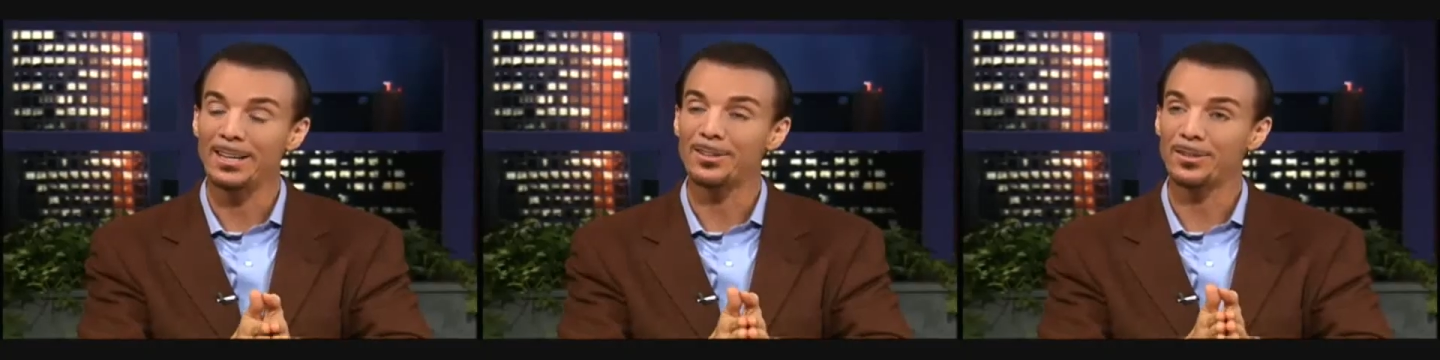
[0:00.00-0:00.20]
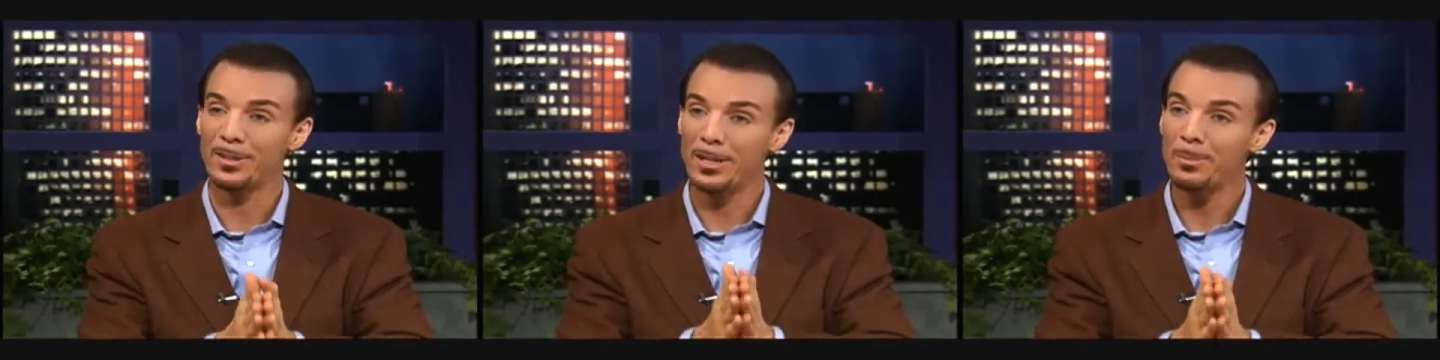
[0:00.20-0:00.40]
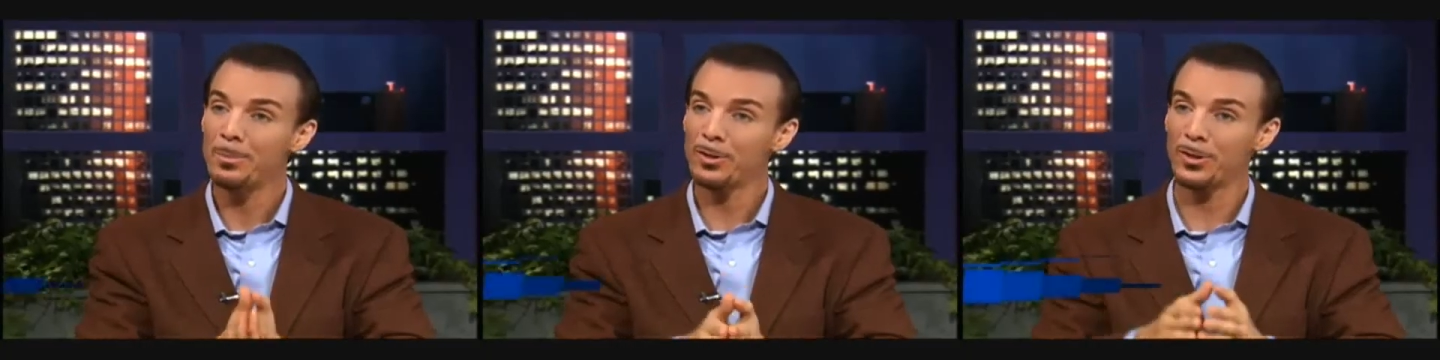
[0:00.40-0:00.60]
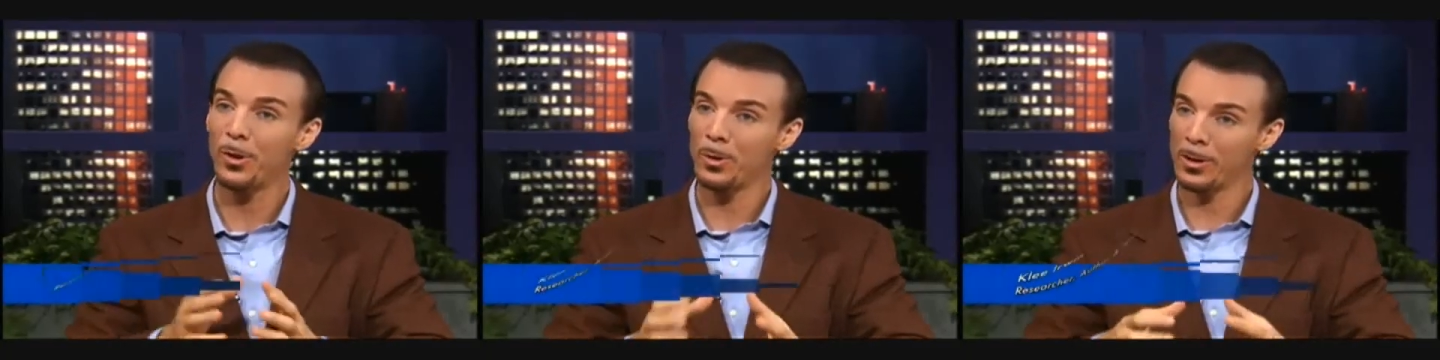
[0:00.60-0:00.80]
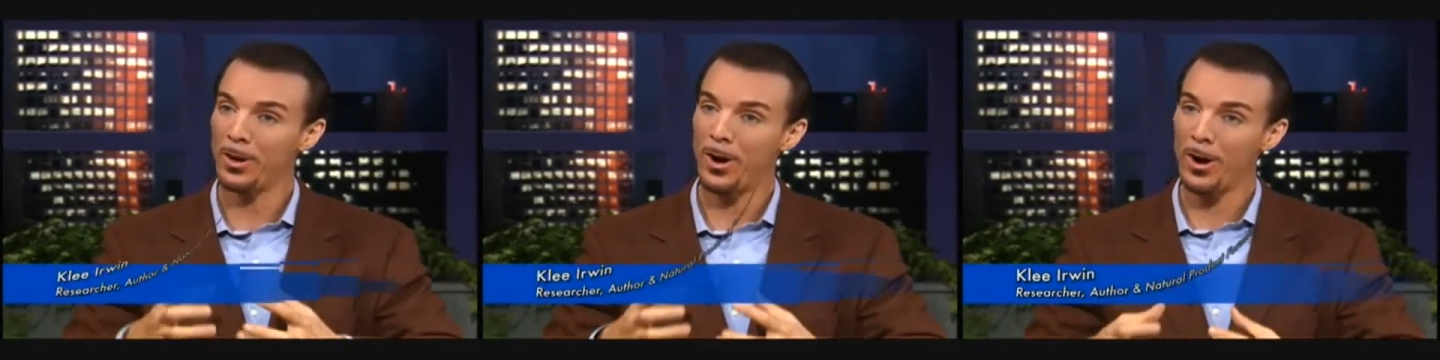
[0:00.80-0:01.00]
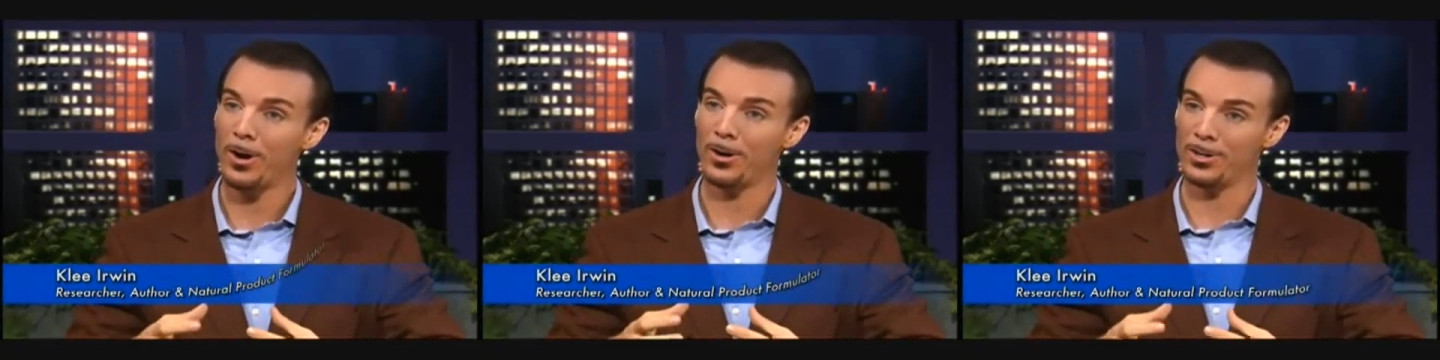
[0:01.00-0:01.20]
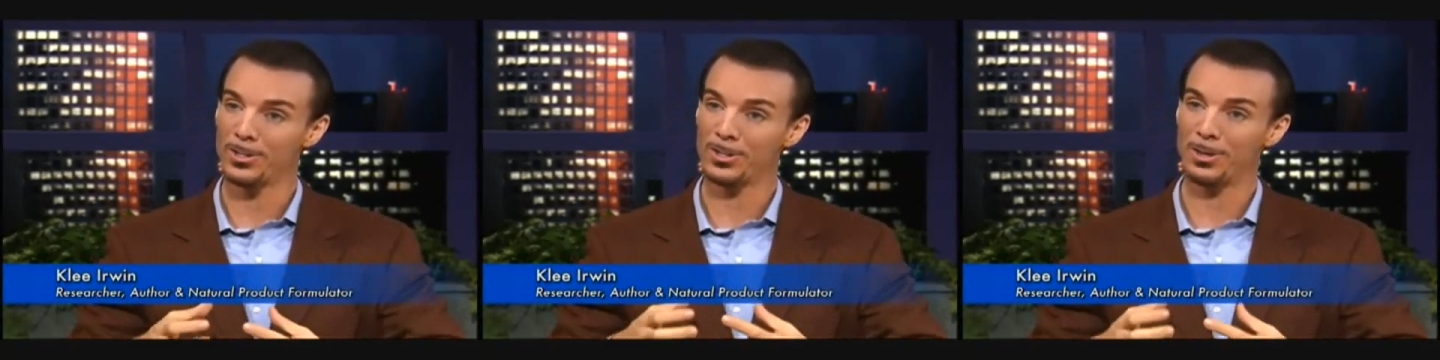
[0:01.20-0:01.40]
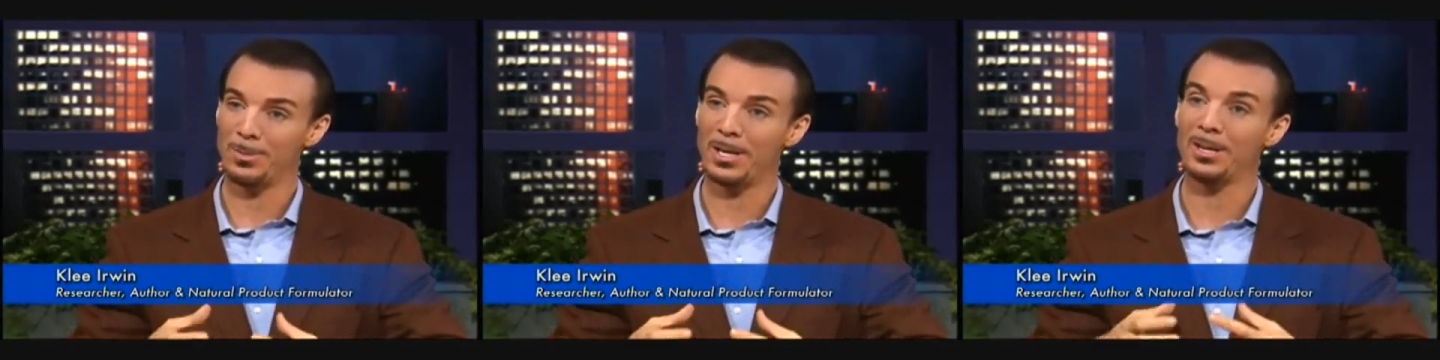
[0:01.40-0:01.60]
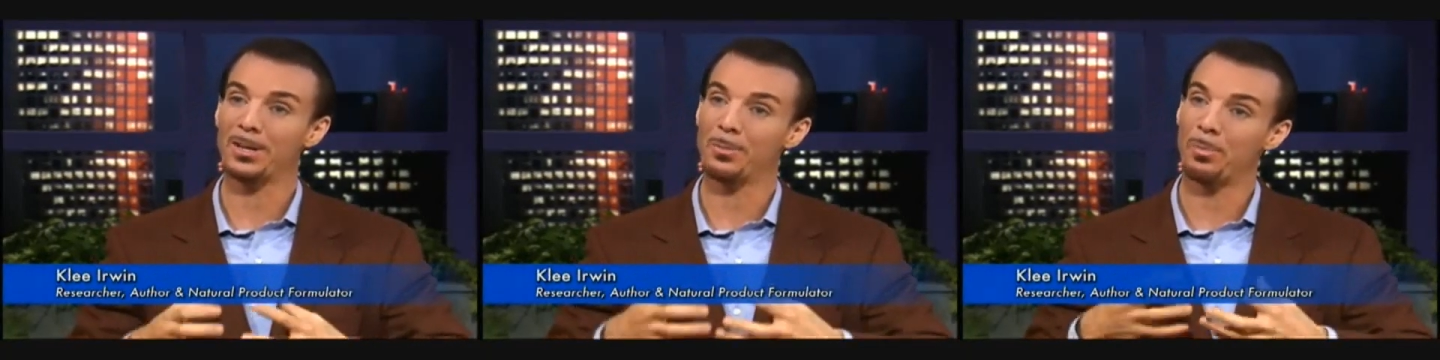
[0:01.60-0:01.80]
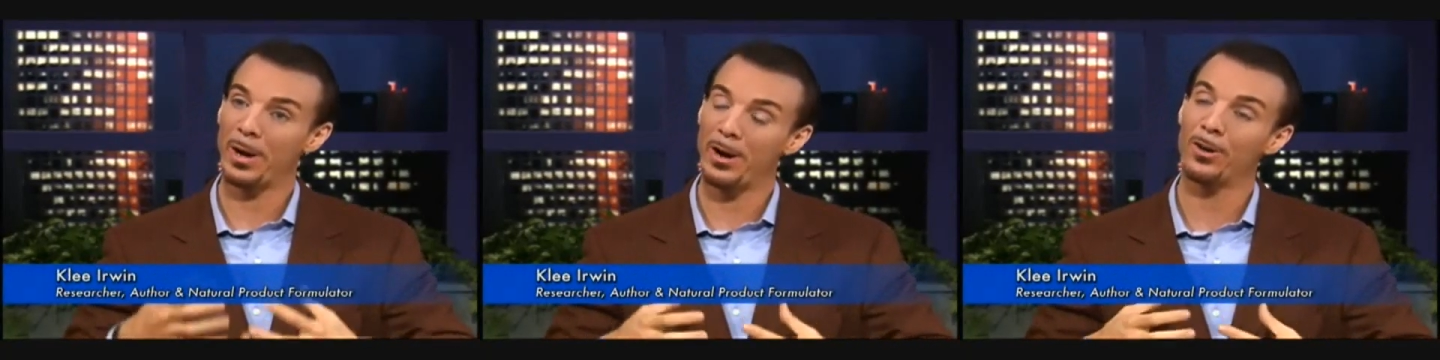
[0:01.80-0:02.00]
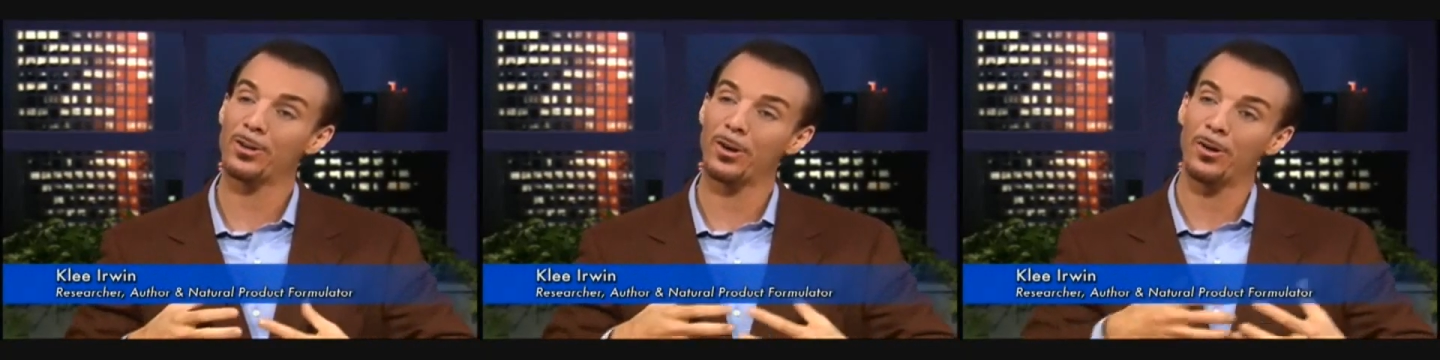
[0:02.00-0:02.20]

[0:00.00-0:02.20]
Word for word: it seemed so large to me compared